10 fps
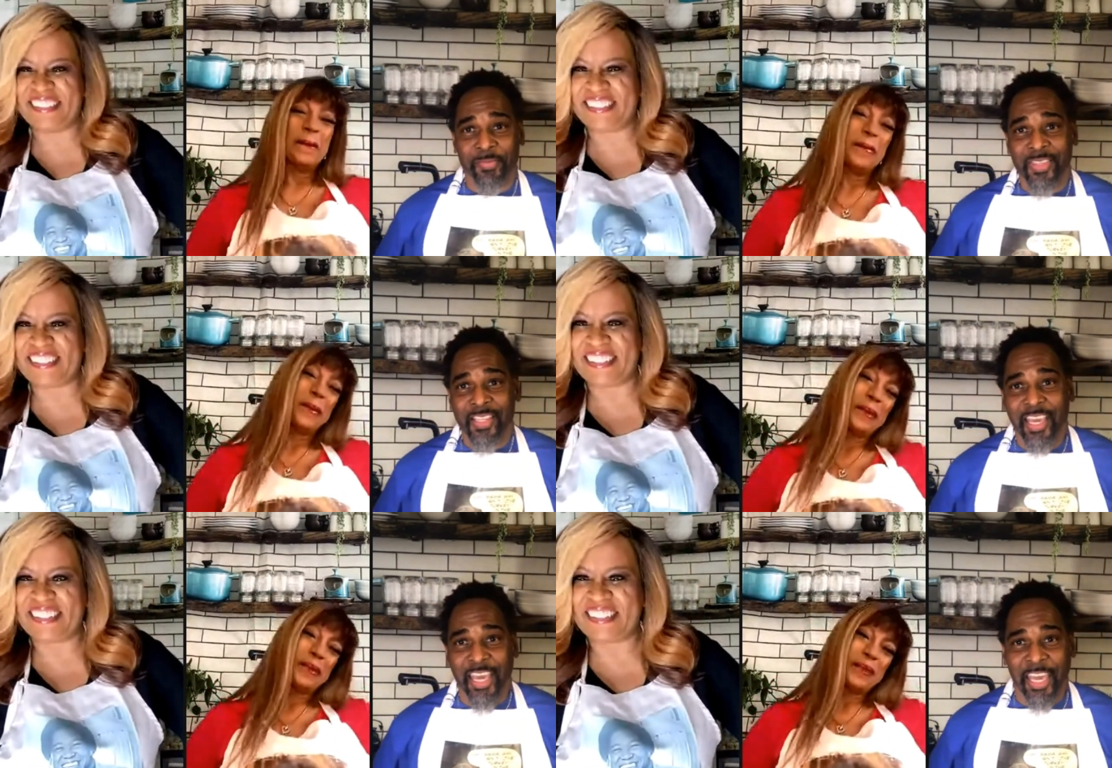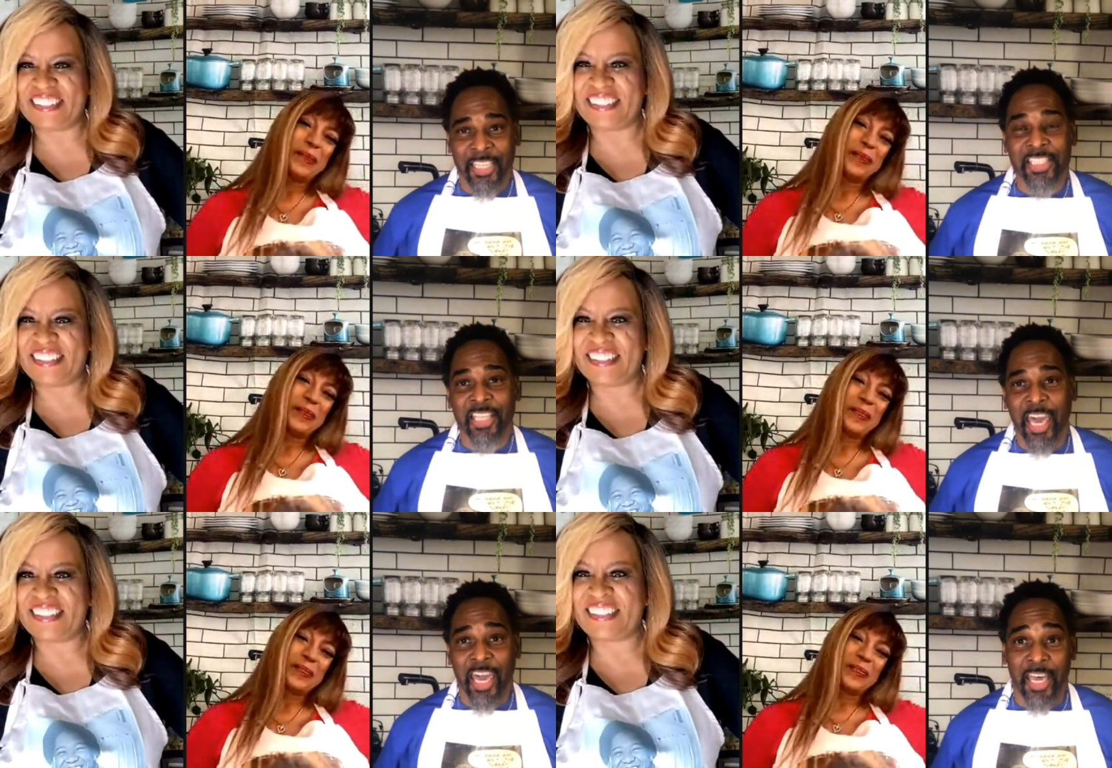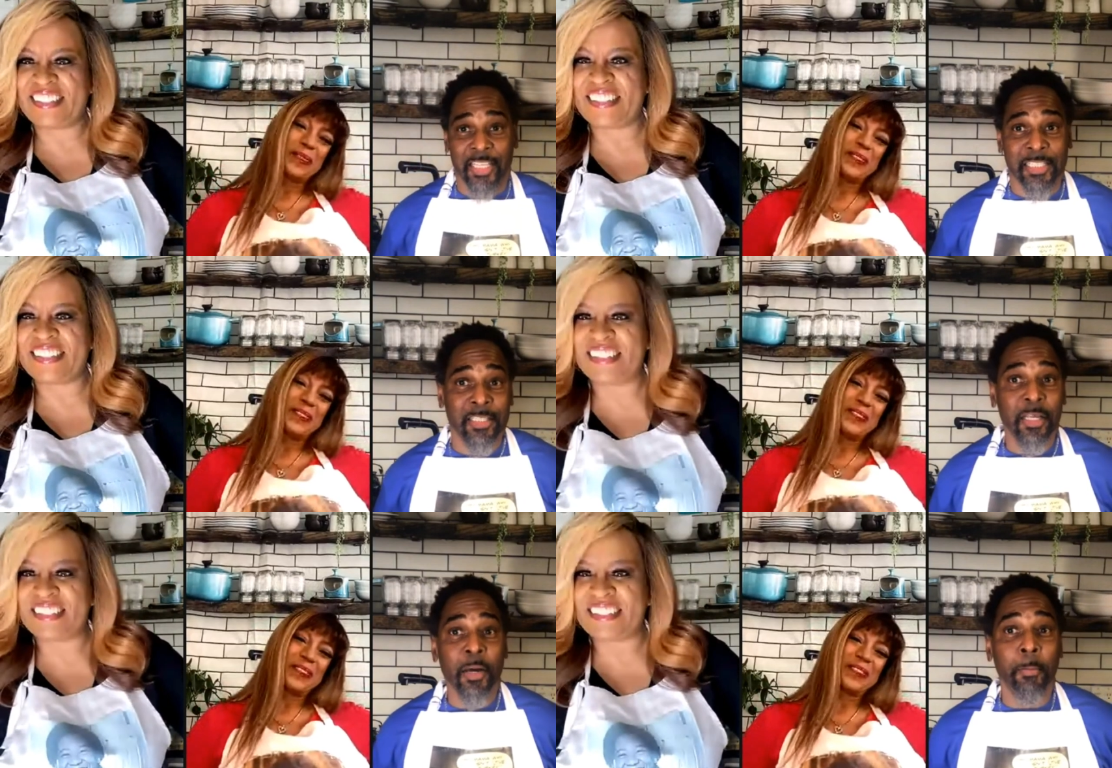Speaker 1: It says
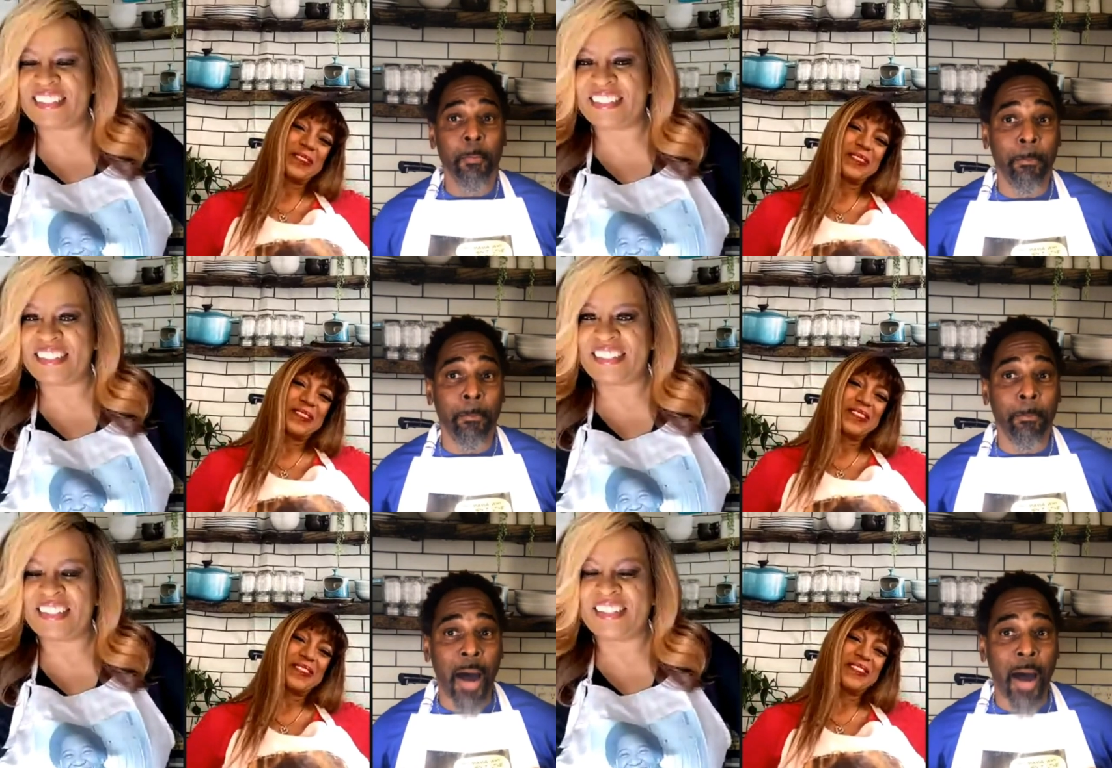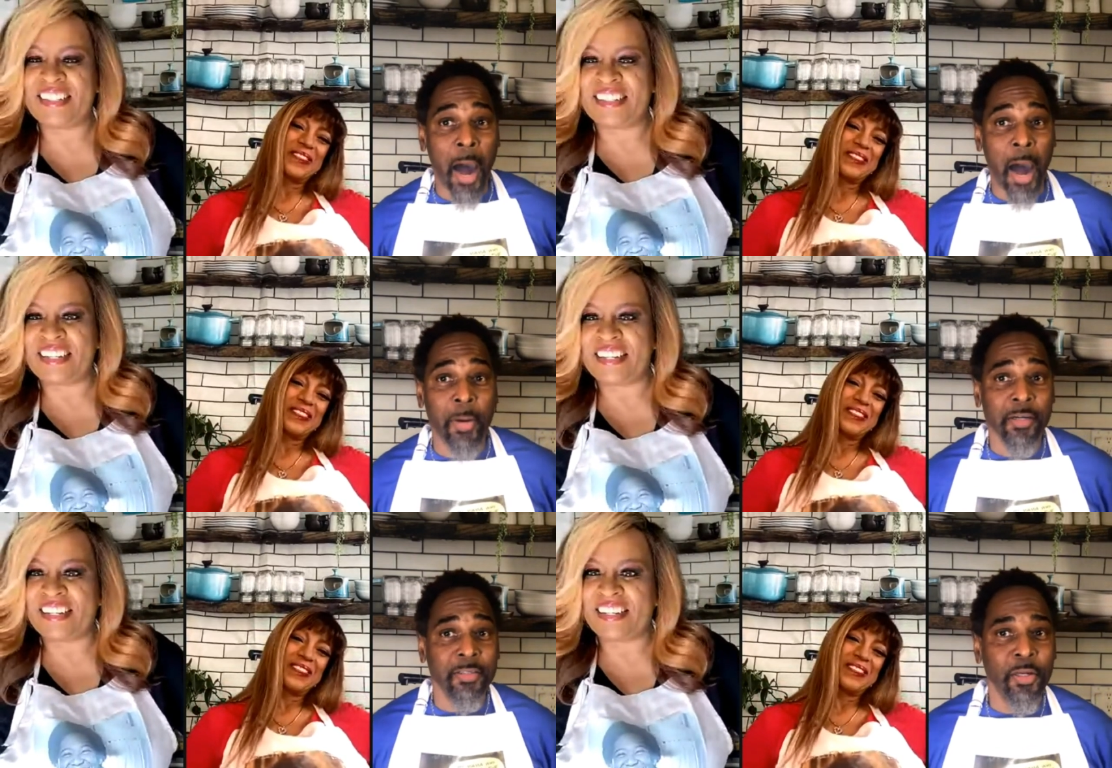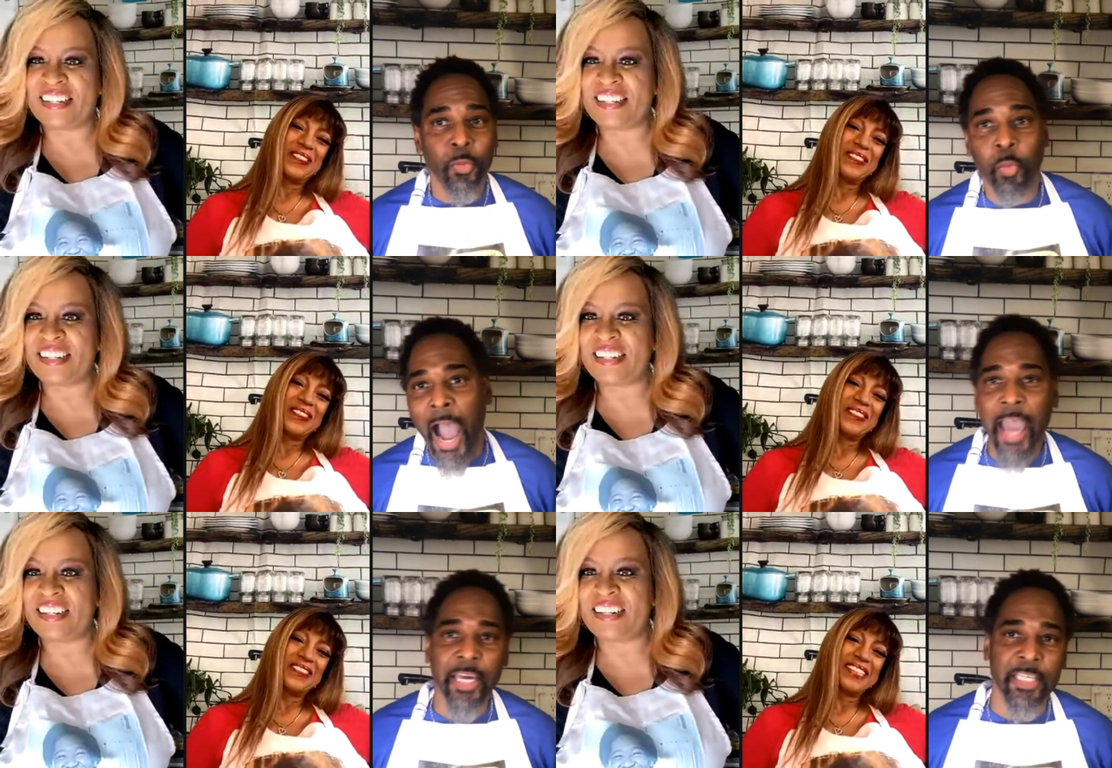Mama, why
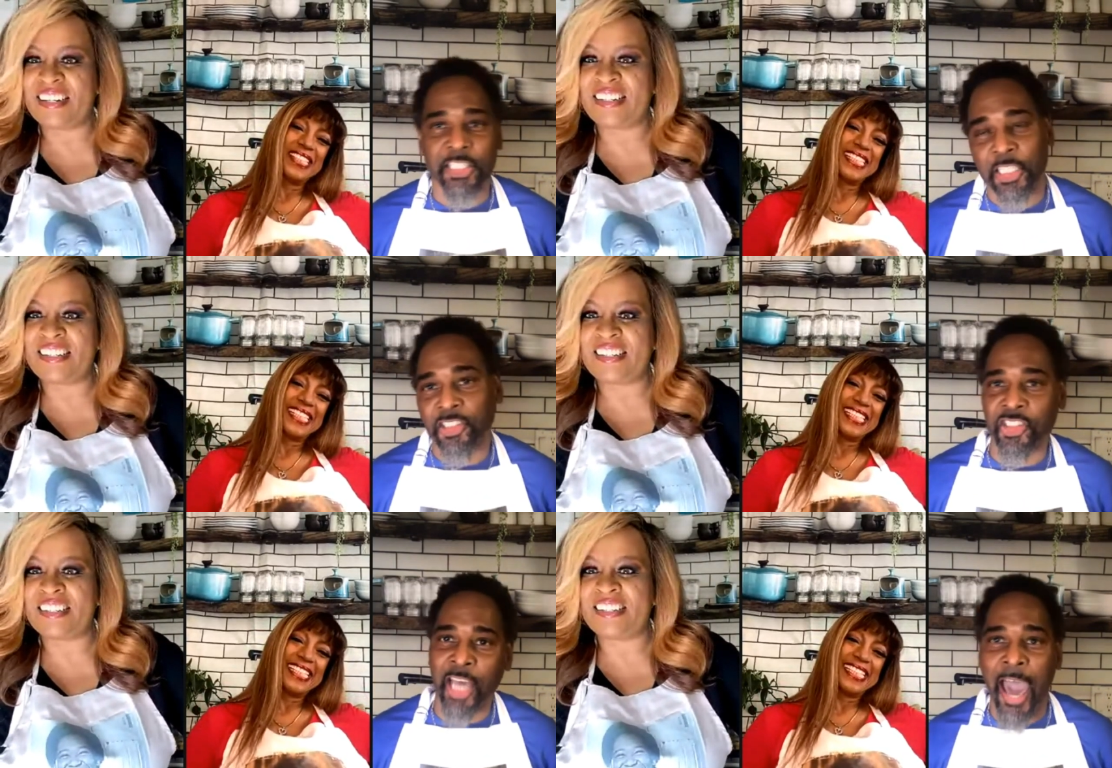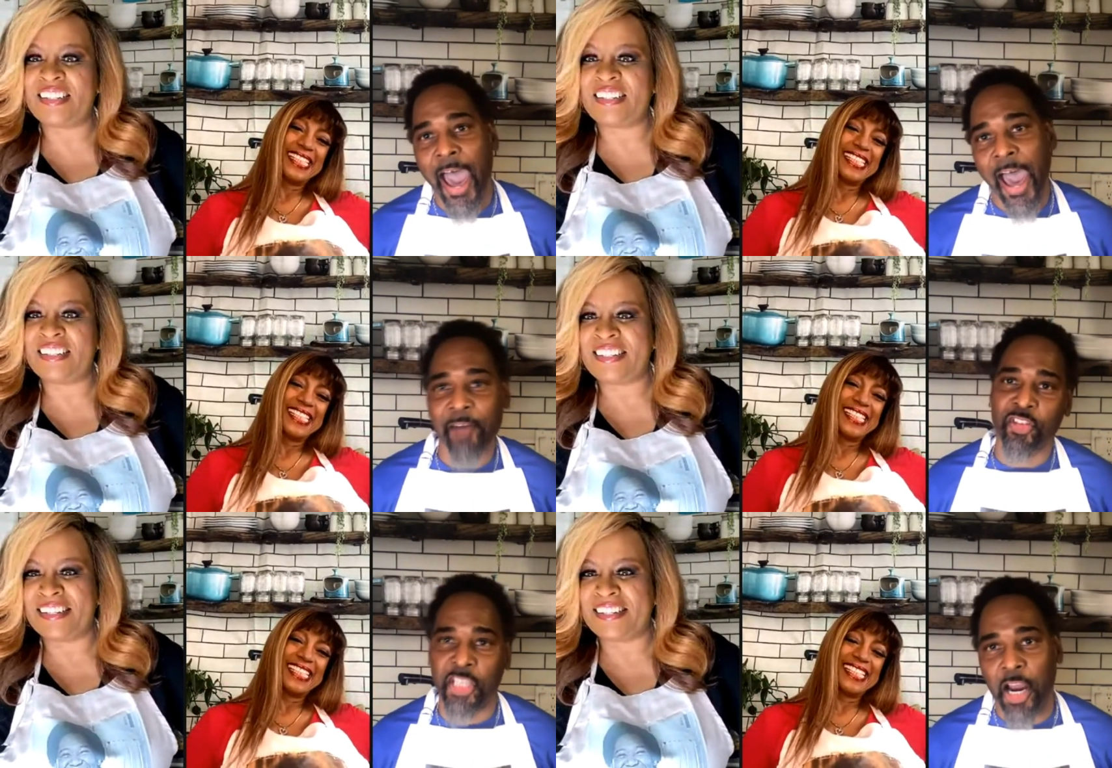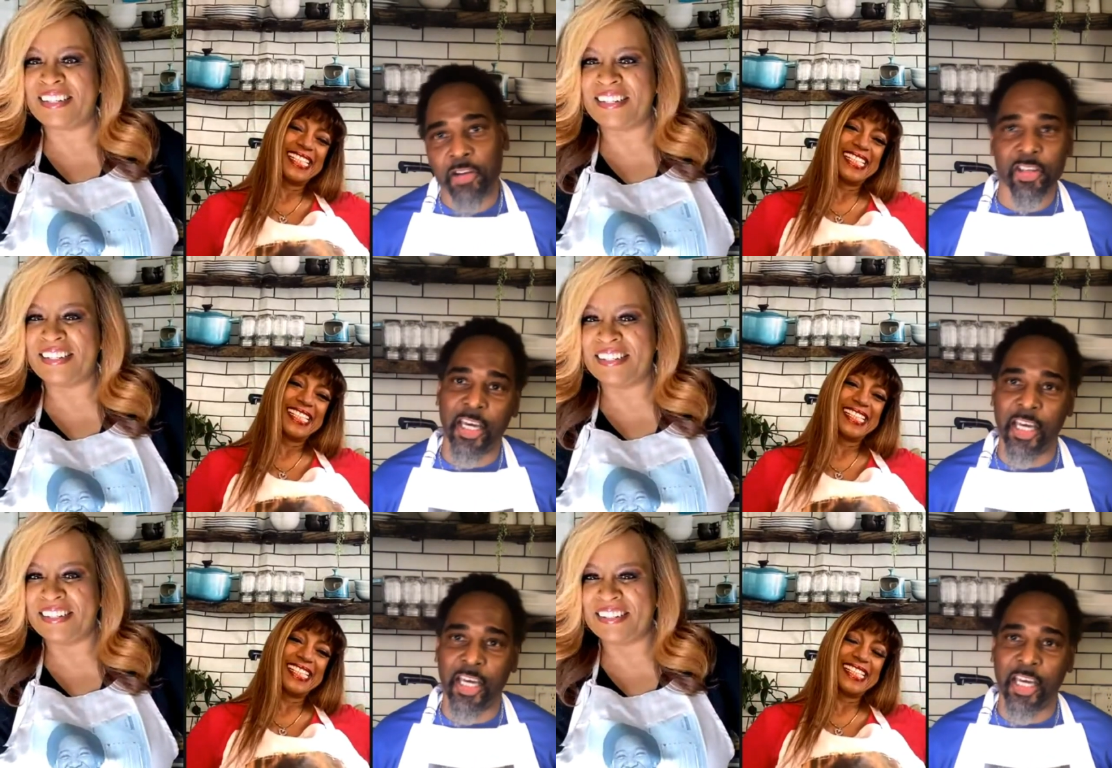is the jive turkey in
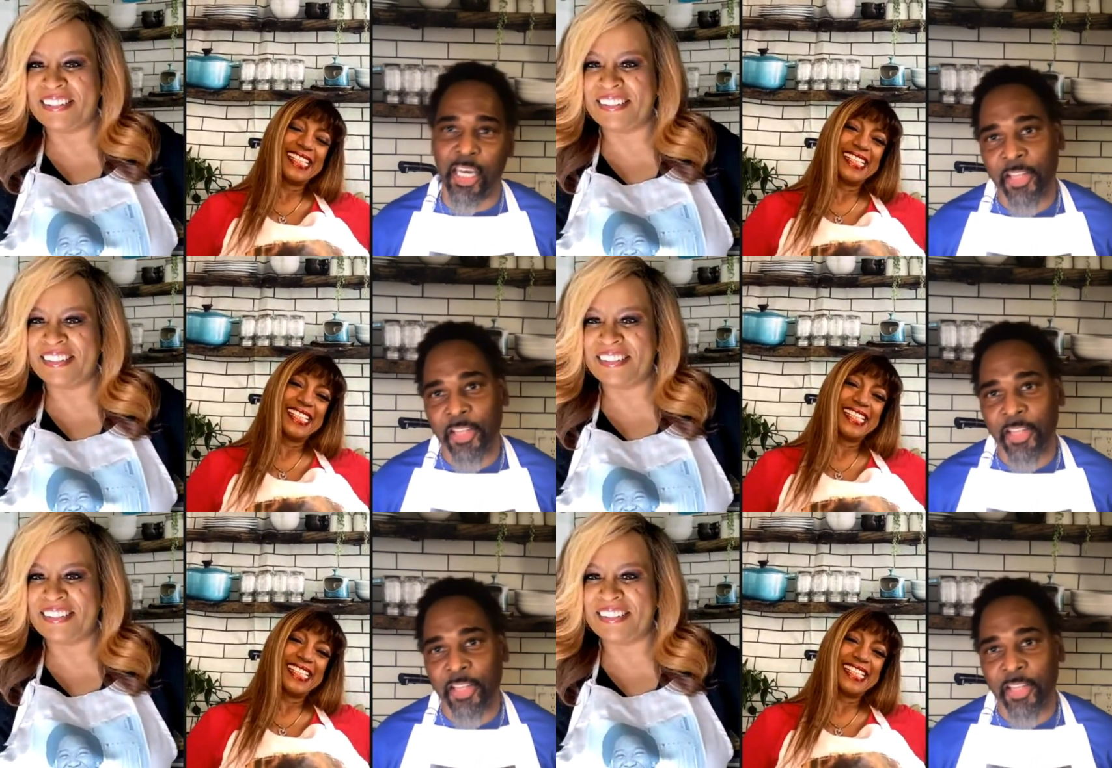the